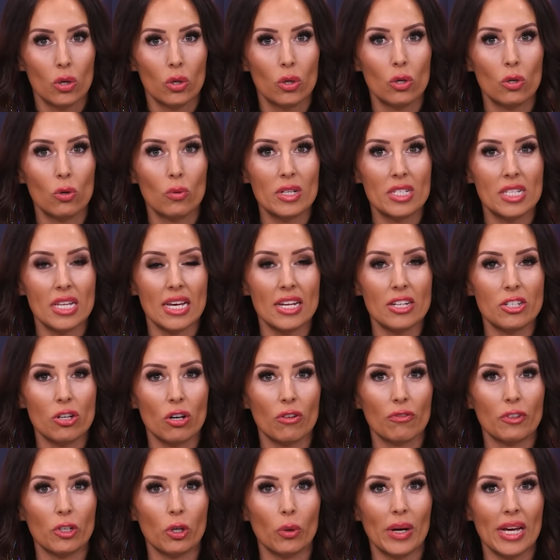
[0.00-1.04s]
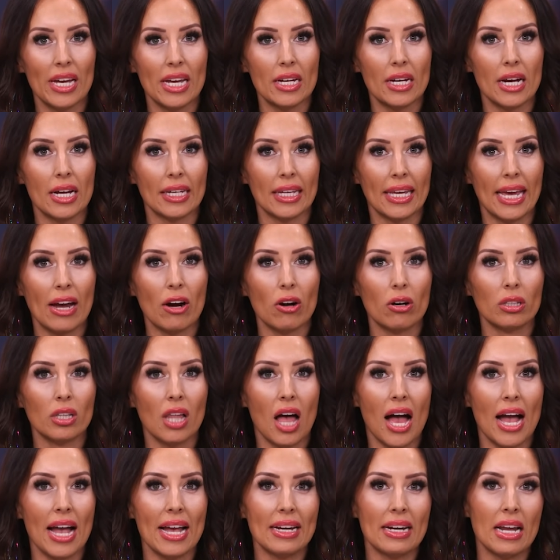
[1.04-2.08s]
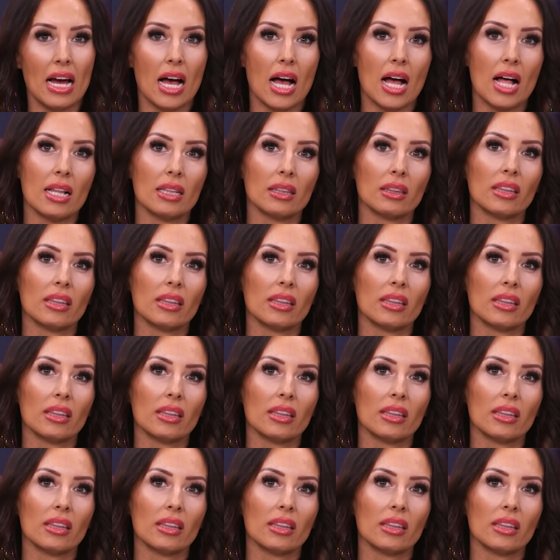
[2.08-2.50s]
who was interviewing Karoline uh,